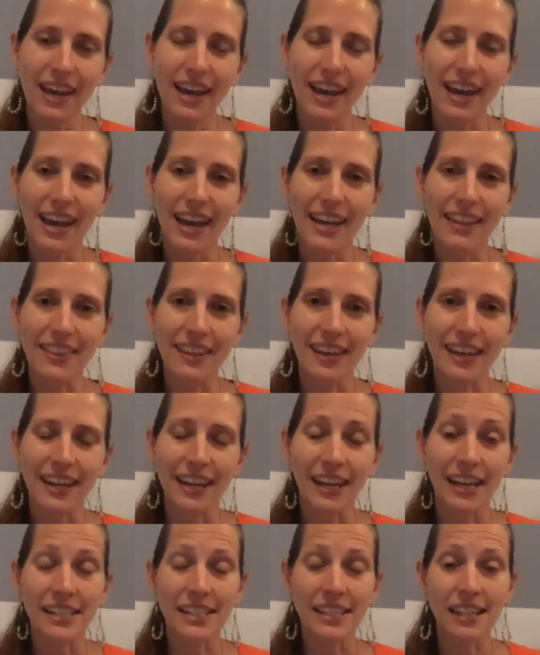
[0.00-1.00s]
and that
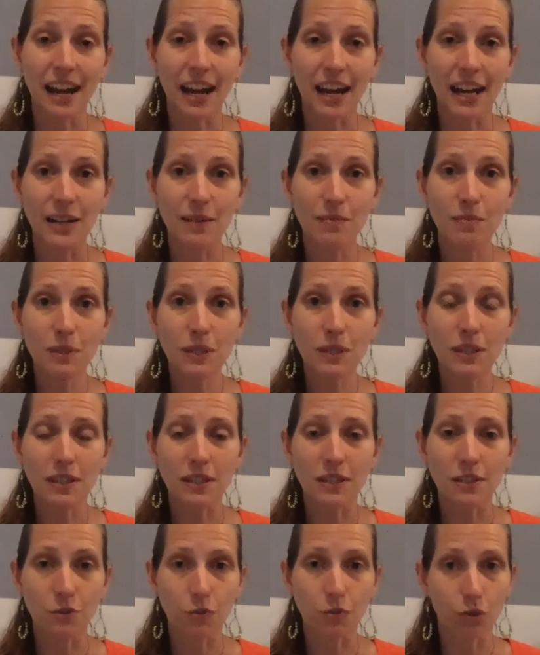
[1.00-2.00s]
at times
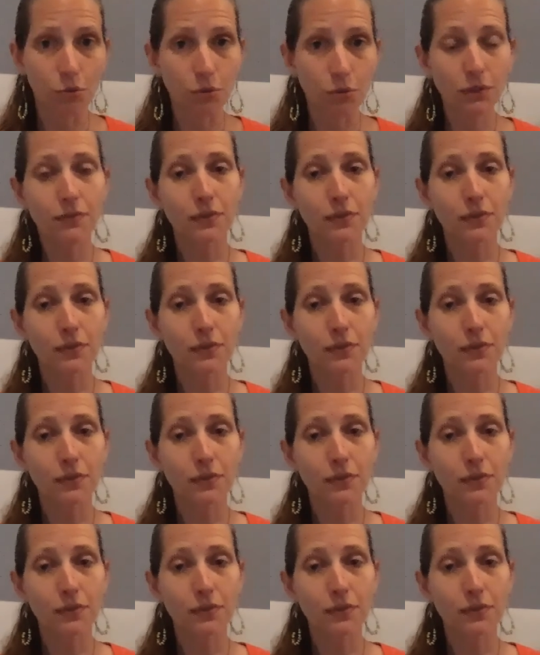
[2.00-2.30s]
it's normal